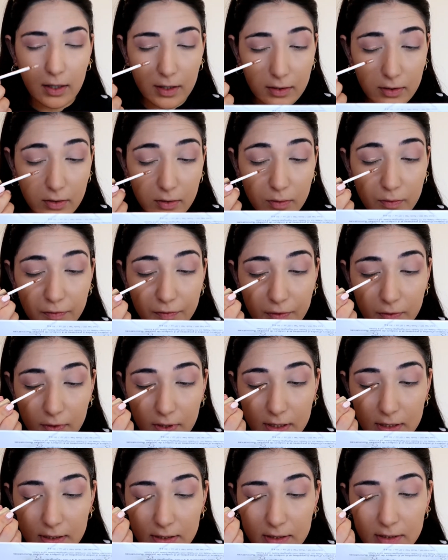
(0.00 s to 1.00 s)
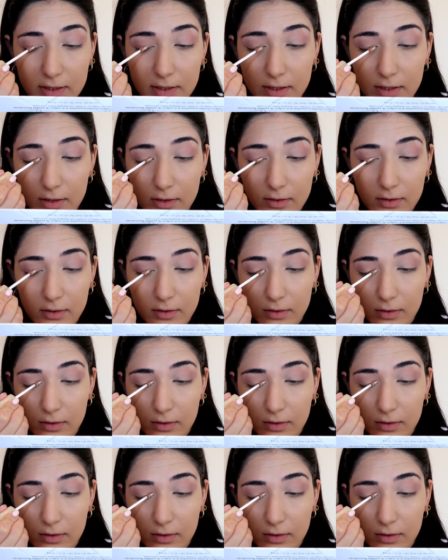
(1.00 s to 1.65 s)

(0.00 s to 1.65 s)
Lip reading: I don't know if you can see.